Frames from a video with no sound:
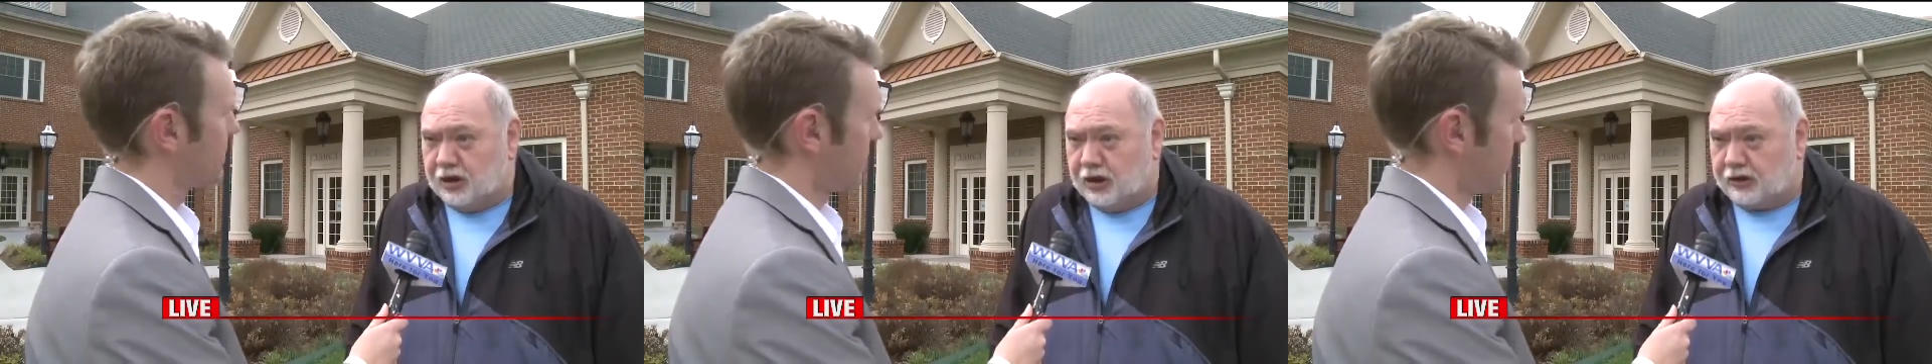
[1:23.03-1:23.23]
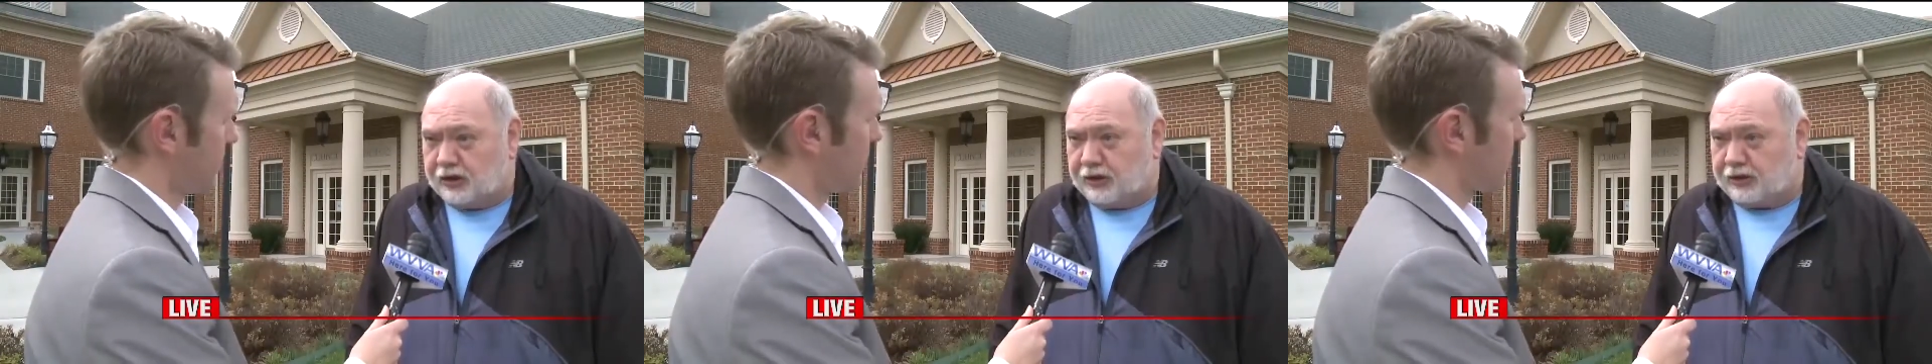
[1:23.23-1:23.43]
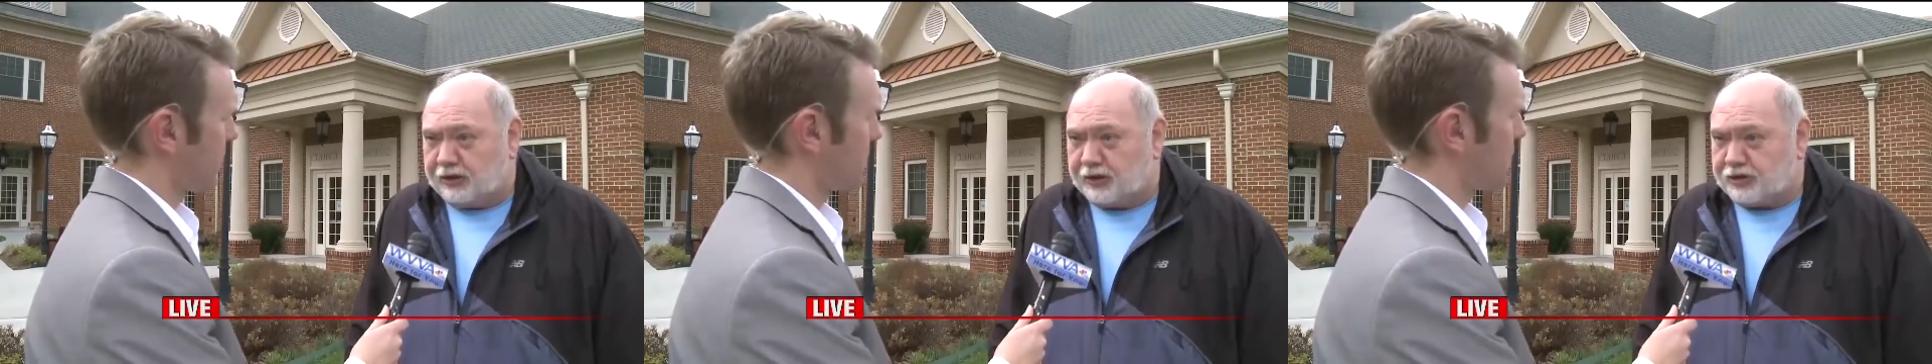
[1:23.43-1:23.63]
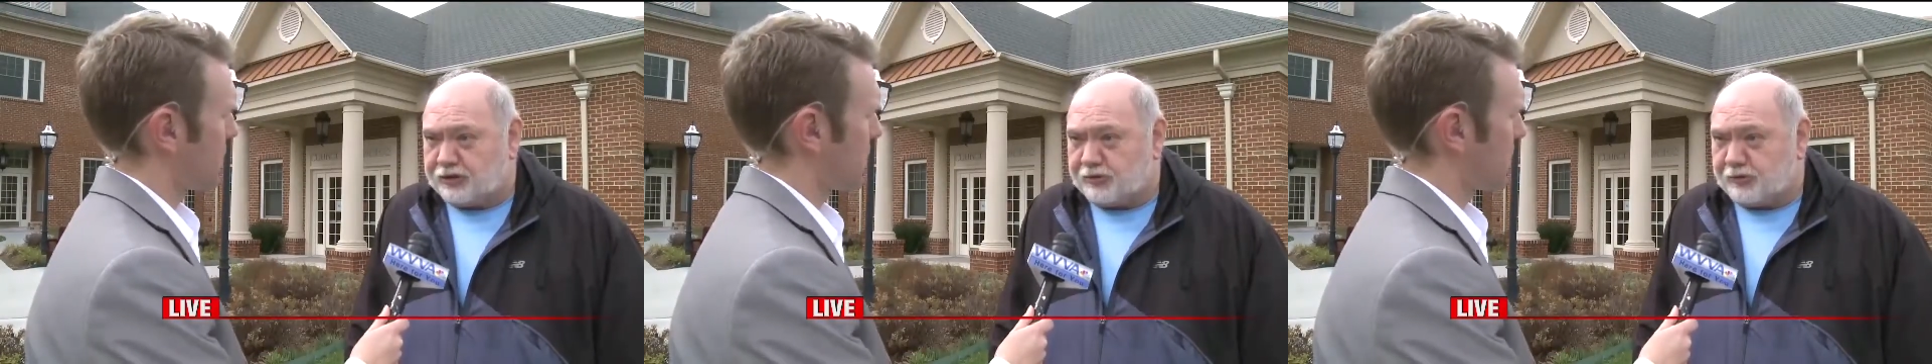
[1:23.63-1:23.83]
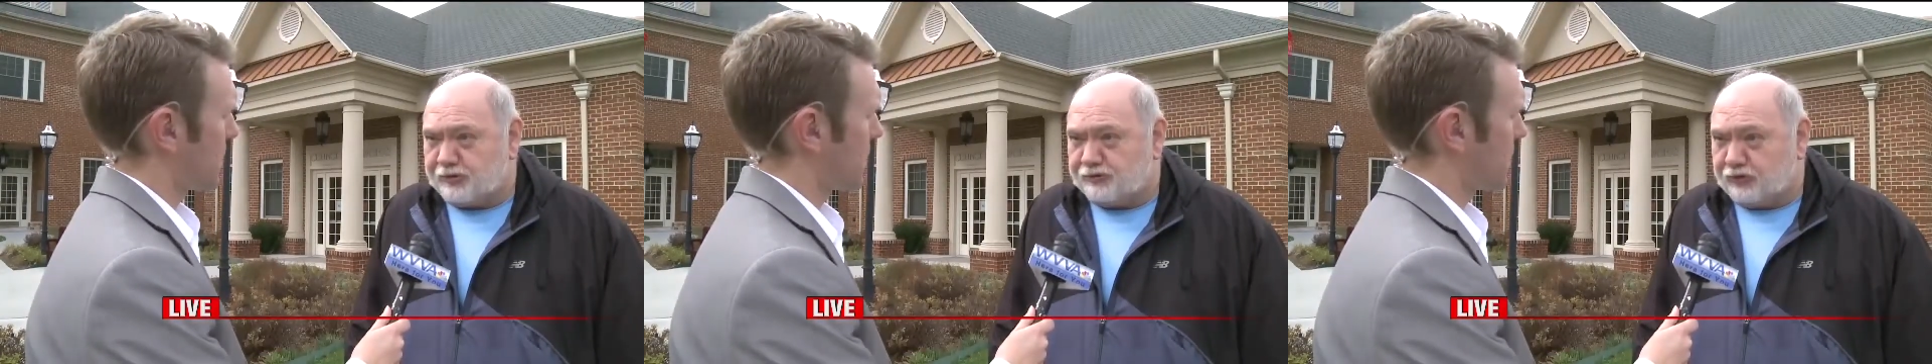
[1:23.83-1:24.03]
I think it needs
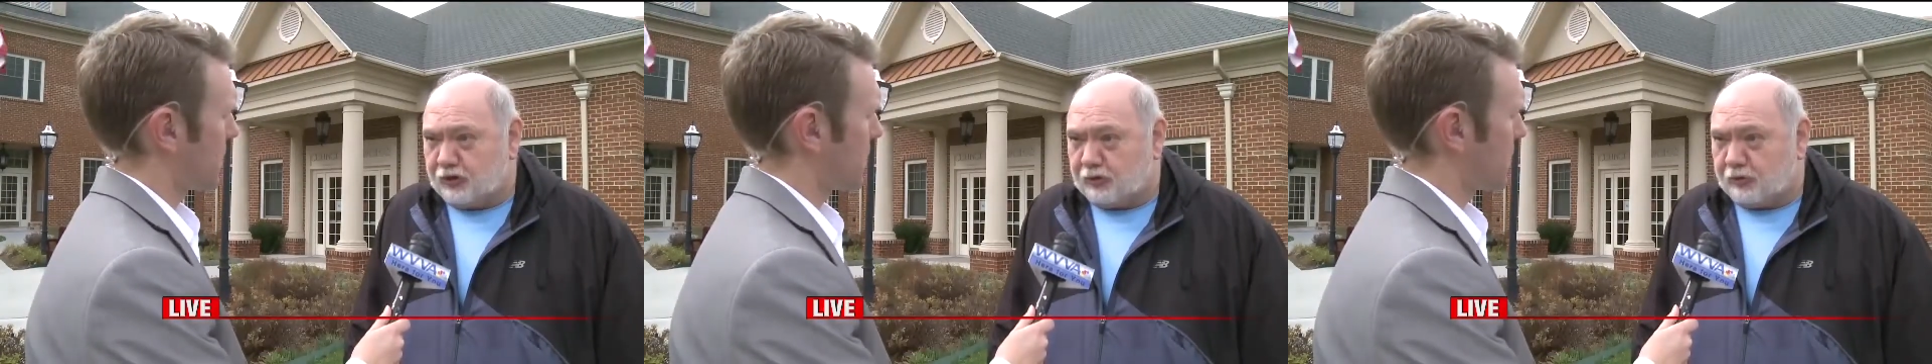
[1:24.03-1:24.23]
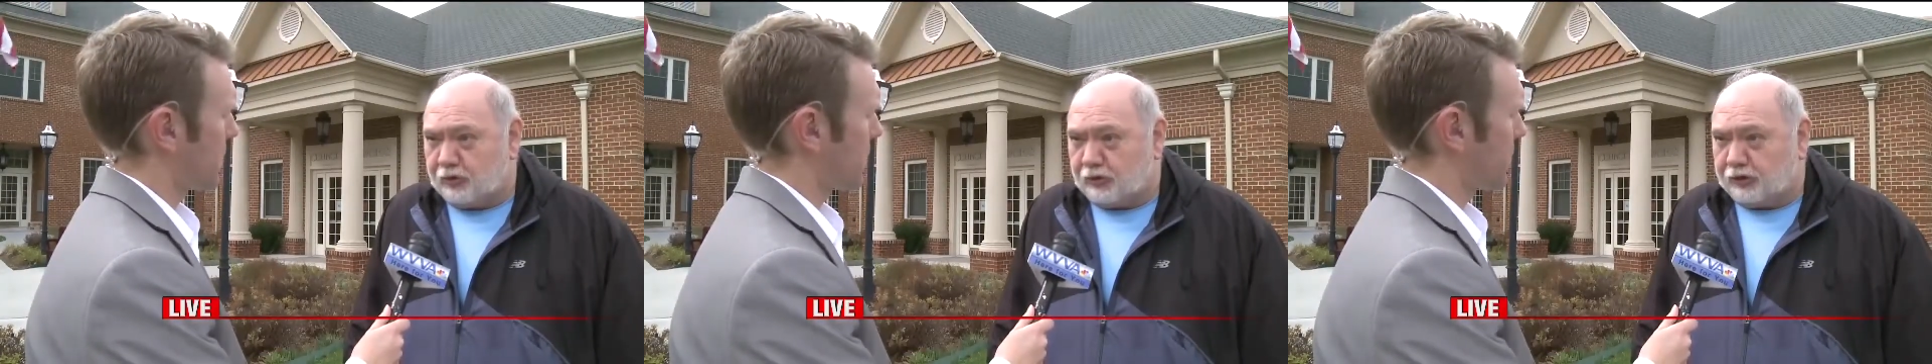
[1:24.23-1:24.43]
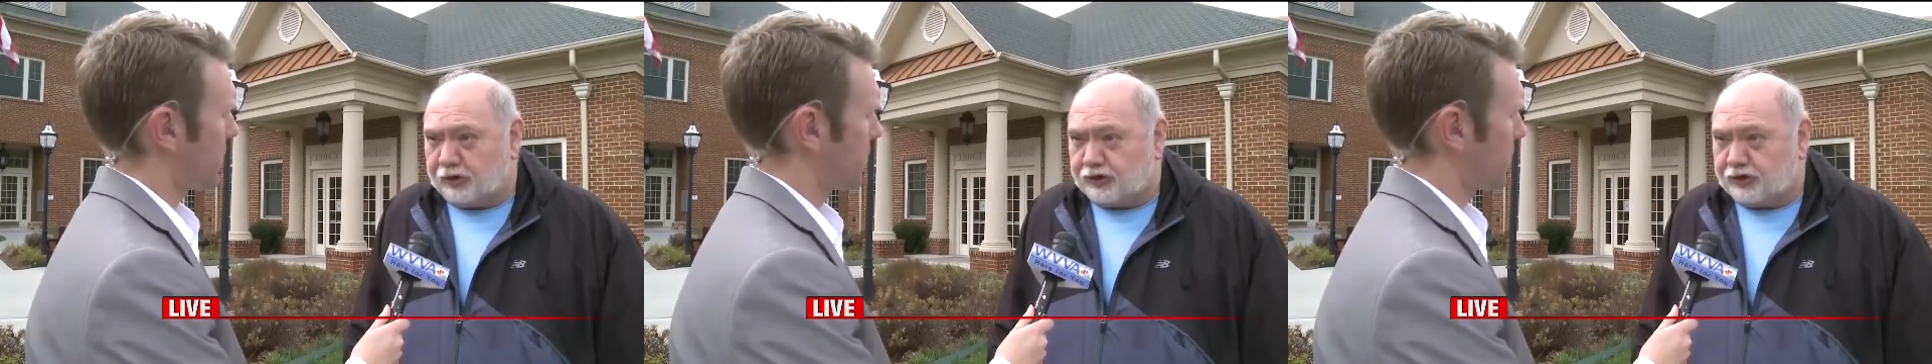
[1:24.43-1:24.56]
to be far more